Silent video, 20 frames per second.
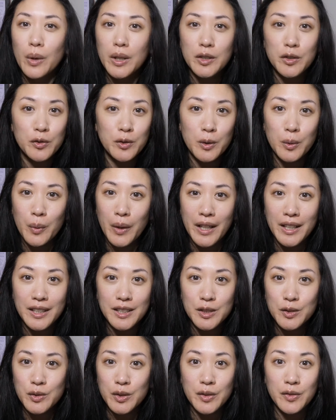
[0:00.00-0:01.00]
wonderful
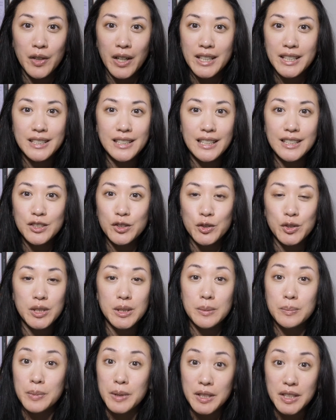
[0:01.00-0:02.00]
way to revitalize your
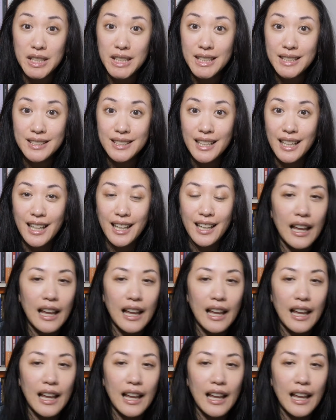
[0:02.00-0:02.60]
spirit